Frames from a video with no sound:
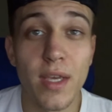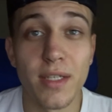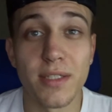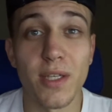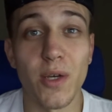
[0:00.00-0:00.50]

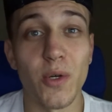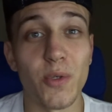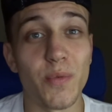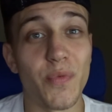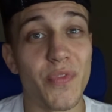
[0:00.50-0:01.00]

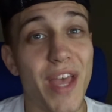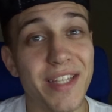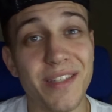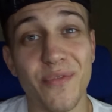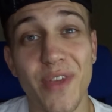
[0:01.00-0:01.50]
So
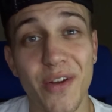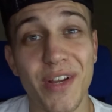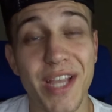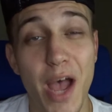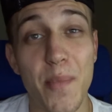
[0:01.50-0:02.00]
that's a
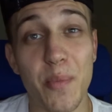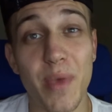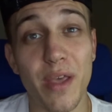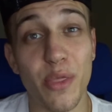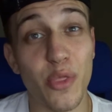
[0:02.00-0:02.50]
very common
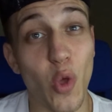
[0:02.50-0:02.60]
myth.